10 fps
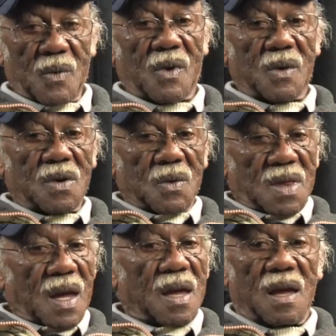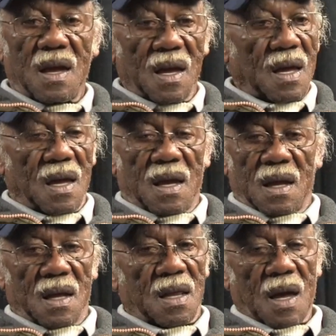one or two days,
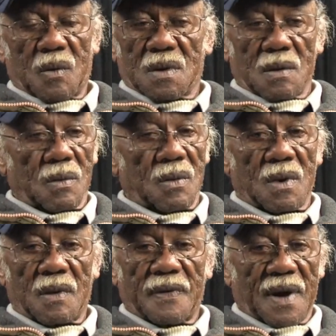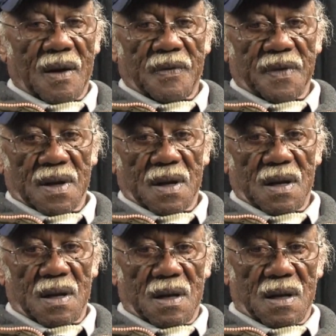that was a rough outfit.
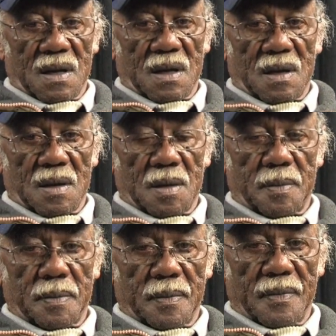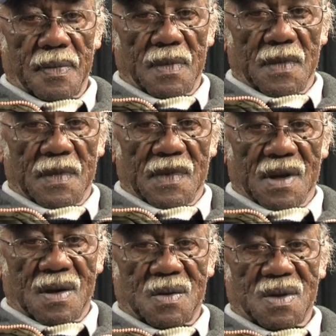And
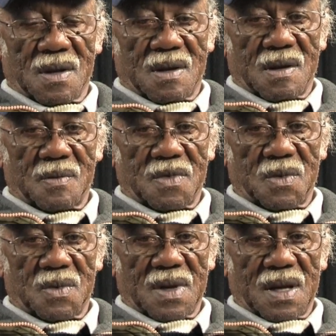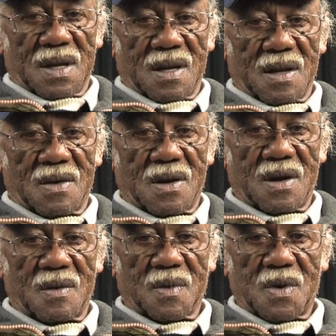because they come through there and they
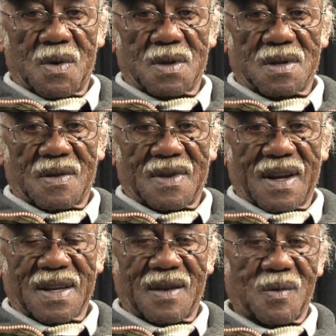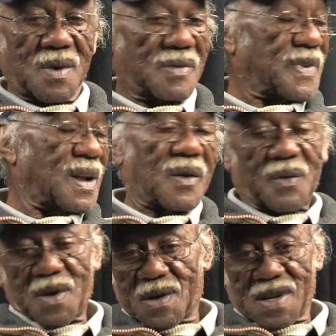turn them corners and stuff like that, and what fell off
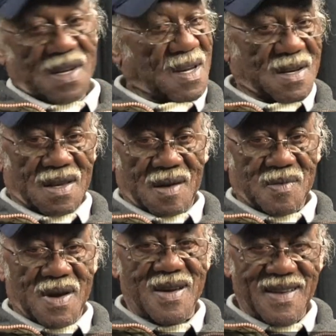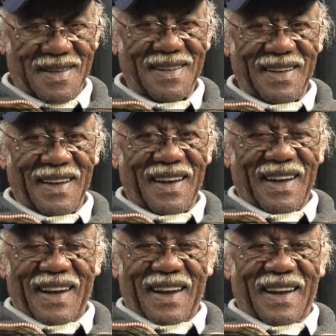the truck, they just kept
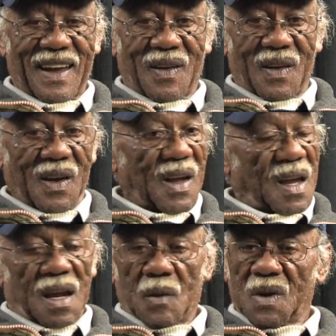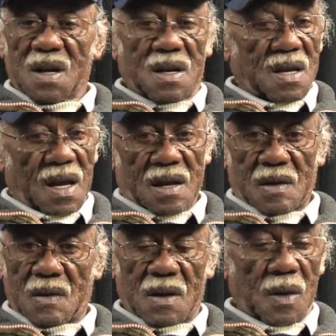and they wouldn't take
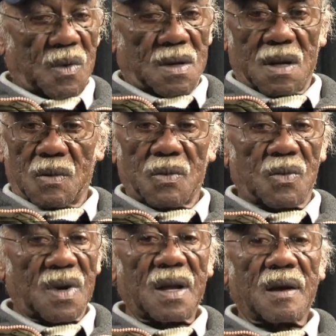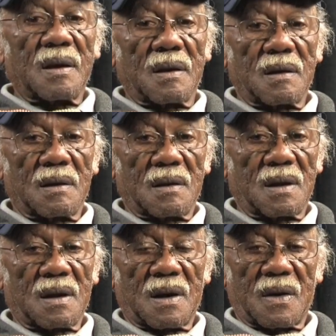it, they were just ready
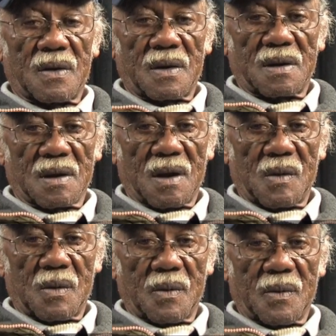in a hurry to go.